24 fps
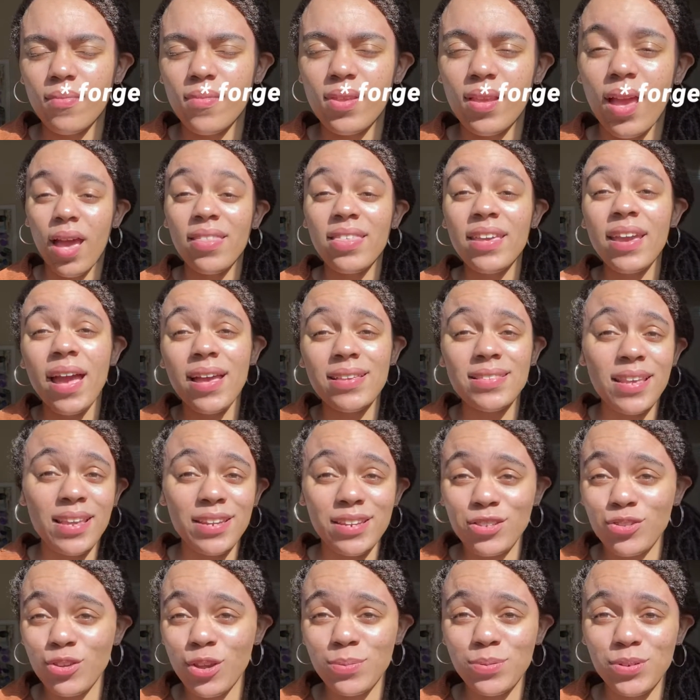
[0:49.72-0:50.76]
I think I said
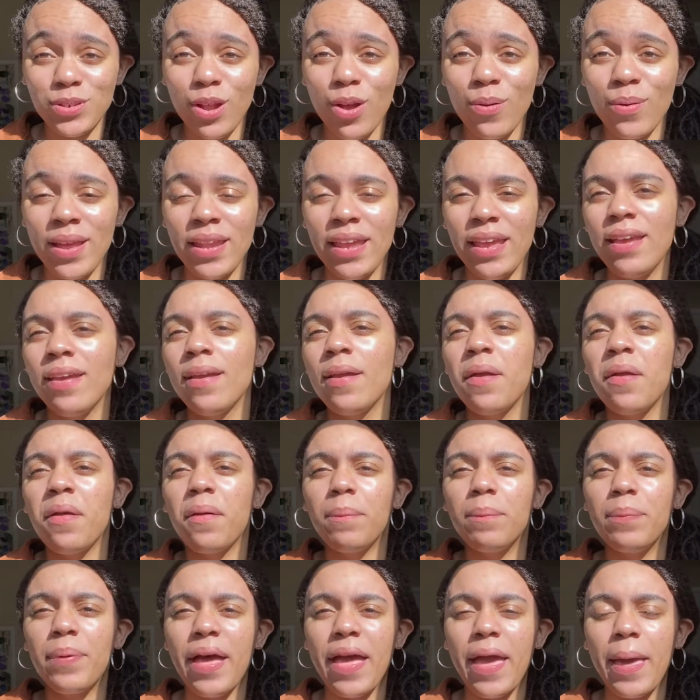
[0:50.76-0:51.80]
description already,
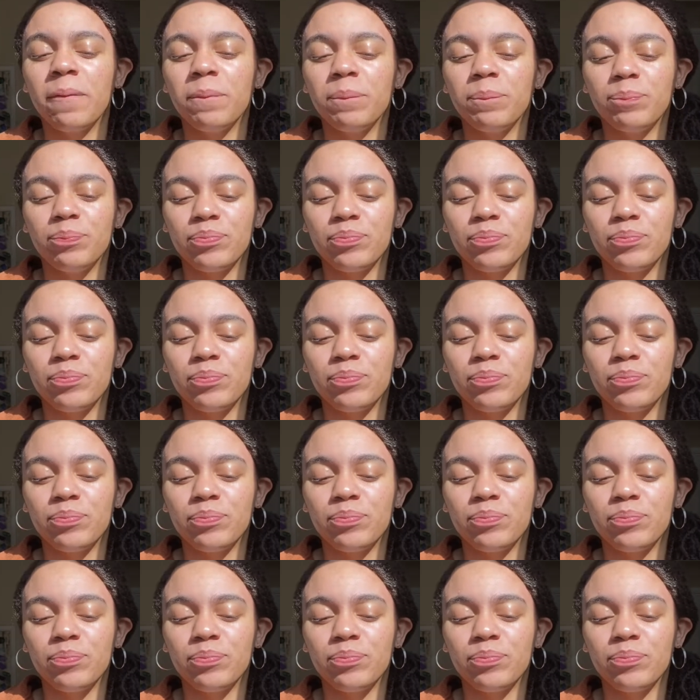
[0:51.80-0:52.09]
but